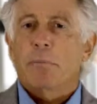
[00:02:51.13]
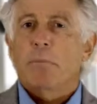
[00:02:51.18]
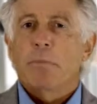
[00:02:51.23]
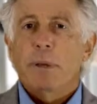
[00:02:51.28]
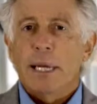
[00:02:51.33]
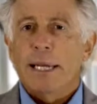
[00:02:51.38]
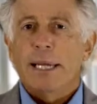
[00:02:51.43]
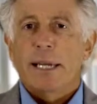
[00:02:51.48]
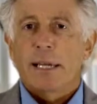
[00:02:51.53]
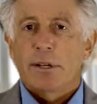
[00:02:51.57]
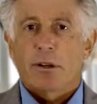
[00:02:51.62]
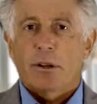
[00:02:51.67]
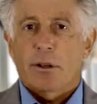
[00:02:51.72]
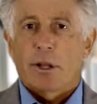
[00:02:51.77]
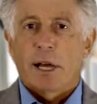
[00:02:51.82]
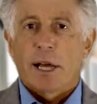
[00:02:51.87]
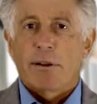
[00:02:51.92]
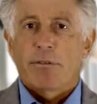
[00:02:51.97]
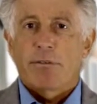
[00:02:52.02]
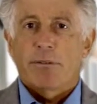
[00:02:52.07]
or meaning in your
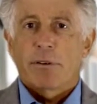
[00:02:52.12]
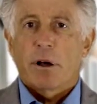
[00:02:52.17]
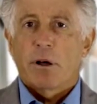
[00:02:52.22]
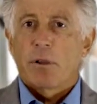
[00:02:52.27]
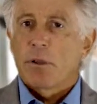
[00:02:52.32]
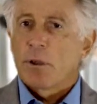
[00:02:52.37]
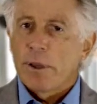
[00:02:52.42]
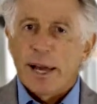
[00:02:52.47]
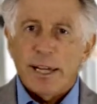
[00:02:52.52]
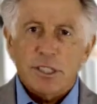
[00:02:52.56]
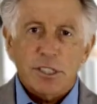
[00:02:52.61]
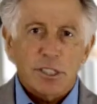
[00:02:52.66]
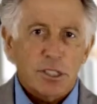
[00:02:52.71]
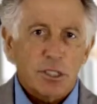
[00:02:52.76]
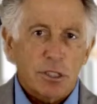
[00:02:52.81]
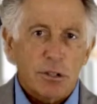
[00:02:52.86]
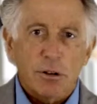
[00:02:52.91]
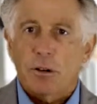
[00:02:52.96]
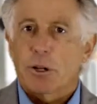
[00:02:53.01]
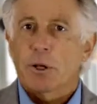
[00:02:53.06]
life, although that's
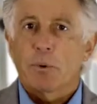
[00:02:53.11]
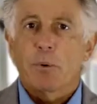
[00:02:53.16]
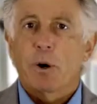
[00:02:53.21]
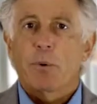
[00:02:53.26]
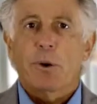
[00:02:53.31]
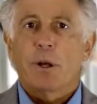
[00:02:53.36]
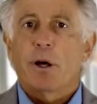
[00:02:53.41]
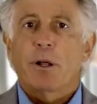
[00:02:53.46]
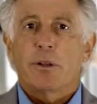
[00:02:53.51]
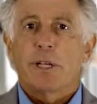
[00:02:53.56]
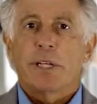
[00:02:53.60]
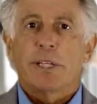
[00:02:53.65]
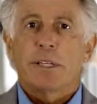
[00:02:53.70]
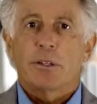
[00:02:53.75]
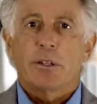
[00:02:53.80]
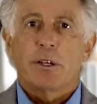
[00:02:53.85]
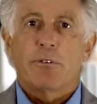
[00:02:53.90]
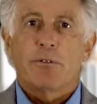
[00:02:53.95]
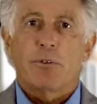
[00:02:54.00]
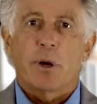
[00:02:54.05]
certainly what we all need to
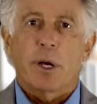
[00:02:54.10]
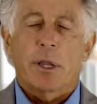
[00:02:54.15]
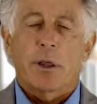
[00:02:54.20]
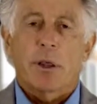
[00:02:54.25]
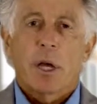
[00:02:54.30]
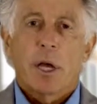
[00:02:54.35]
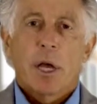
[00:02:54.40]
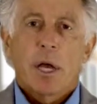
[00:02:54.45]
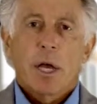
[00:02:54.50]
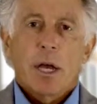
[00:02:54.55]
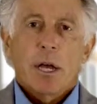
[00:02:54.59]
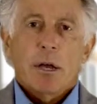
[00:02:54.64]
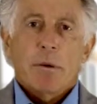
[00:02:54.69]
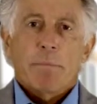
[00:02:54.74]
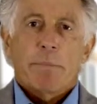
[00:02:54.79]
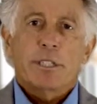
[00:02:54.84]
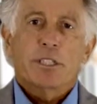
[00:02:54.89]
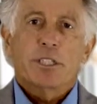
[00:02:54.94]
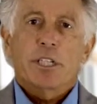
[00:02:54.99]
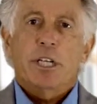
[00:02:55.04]
live with.
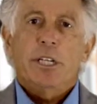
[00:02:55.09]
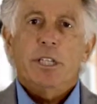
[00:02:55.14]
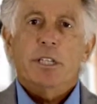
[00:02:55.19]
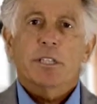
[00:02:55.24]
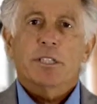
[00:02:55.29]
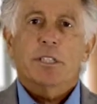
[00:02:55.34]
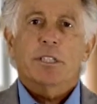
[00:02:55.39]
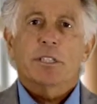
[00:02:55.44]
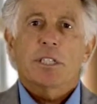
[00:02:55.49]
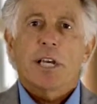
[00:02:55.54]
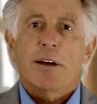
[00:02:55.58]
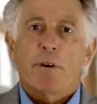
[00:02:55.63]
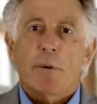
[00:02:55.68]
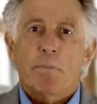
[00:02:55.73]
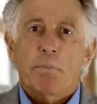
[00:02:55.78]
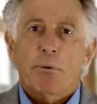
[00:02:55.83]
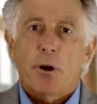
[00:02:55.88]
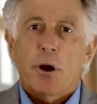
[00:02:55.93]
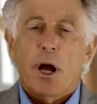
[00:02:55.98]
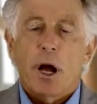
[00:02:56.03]
But geniuses have a
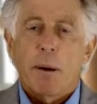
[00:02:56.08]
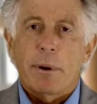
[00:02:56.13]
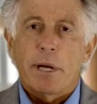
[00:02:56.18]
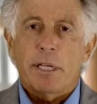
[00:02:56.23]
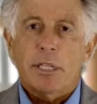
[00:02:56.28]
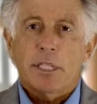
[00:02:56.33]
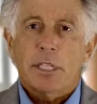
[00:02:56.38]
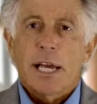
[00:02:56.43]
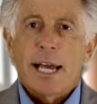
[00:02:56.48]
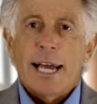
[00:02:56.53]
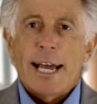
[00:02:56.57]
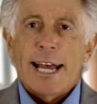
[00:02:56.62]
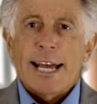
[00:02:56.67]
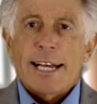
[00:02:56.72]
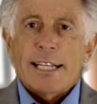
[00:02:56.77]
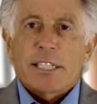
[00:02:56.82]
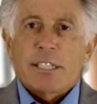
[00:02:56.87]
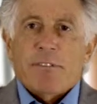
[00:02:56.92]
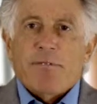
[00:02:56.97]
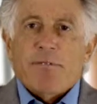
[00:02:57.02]
promise,
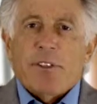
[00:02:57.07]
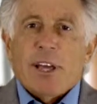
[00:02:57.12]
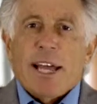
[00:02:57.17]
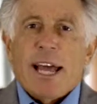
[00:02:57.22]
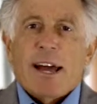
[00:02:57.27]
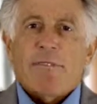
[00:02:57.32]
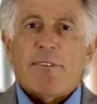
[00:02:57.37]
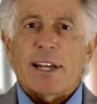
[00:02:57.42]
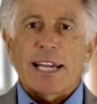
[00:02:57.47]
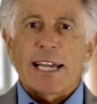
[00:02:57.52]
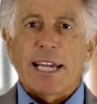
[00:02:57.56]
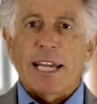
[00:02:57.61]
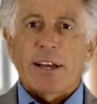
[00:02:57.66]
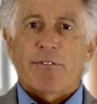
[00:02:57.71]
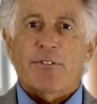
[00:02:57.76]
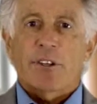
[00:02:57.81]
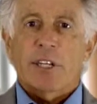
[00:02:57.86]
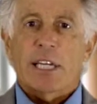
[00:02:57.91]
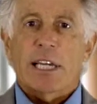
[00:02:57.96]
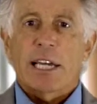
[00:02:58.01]
as if they have a
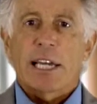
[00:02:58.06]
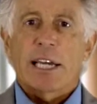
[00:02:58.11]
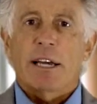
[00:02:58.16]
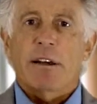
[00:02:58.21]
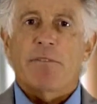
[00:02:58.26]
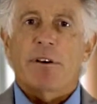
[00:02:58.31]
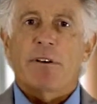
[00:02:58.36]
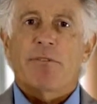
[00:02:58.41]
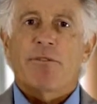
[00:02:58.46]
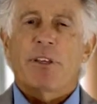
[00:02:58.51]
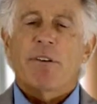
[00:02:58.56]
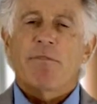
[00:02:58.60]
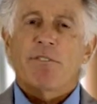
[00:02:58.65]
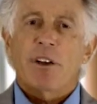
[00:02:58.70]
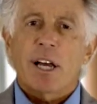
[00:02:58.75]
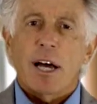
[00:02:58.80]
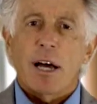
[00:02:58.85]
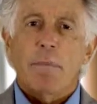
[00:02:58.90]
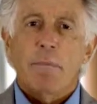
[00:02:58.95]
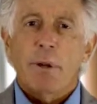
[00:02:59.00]
gift to give, if they've
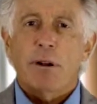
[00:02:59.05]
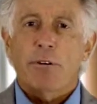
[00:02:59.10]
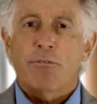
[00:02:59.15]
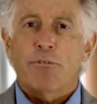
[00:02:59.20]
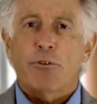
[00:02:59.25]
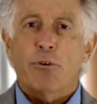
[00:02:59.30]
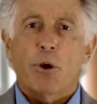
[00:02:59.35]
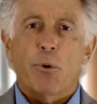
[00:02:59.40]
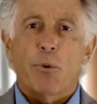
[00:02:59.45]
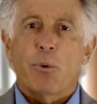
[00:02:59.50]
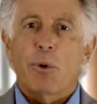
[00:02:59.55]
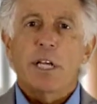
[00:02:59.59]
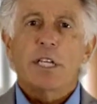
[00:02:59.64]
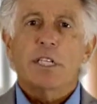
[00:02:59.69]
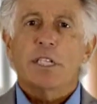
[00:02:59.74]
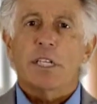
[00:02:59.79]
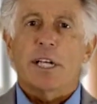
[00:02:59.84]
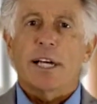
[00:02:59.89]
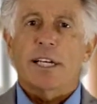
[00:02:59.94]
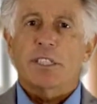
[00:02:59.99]
come here for a
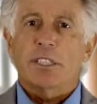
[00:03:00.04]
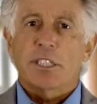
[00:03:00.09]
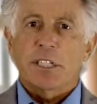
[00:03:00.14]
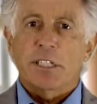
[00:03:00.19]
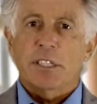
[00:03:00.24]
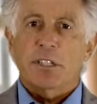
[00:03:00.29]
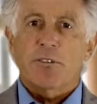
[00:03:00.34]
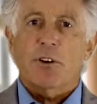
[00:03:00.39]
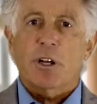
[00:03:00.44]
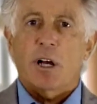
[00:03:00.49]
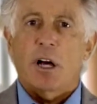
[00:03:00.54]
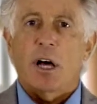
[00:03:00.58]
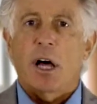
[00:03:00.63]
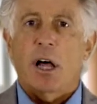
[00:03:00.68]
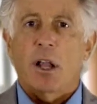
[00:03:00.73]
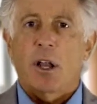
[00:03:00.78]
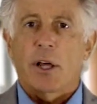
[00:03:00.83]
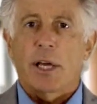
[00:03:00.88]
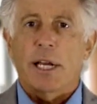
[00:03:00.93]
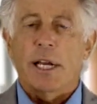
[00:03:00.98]
reason, a sense of
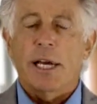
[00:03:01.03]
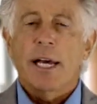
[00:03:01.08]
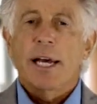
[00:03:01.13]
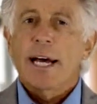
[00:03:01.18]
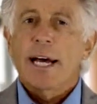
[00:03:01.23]
calling,